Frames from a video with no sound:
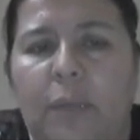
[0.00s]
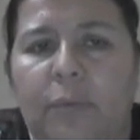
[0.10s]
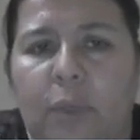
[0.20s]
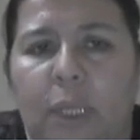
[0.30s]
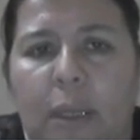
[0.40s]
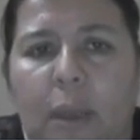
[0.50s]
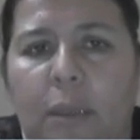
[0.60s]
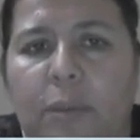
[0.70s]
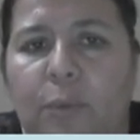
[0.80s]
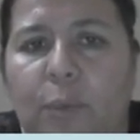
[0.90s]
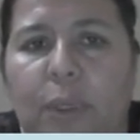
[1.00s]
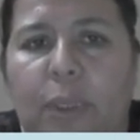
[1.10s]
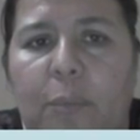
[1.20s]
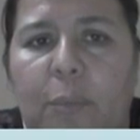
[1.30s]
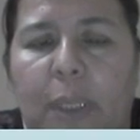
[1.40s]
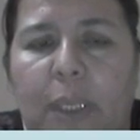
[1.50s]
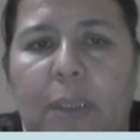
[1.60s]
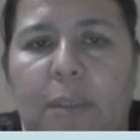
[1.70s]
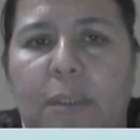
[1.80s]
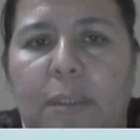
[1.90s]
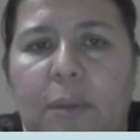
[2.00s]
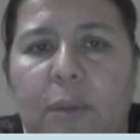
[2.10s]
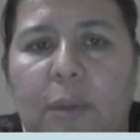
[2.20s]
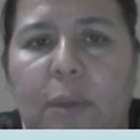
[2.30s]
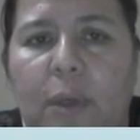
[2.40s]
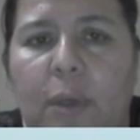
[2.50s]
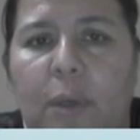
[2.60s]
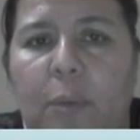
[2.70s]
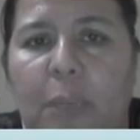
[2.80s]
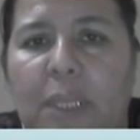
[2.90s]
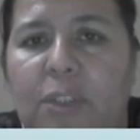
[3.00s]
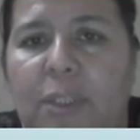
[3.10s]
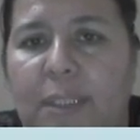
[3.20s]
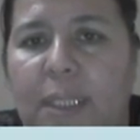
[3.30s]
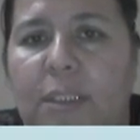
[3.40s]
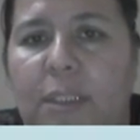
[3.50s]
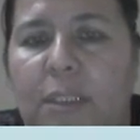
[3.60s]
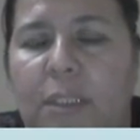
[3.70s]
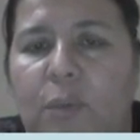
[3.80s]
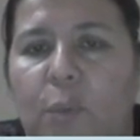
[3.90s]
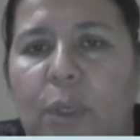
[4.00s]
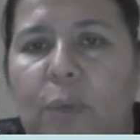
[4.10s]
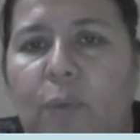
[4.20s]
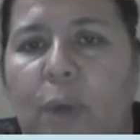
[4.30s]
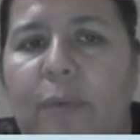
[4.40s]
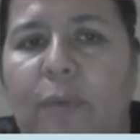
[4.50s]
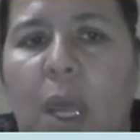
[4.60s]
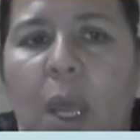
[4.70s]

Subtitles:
you cannot work in pairs, match the sentences 1 and 5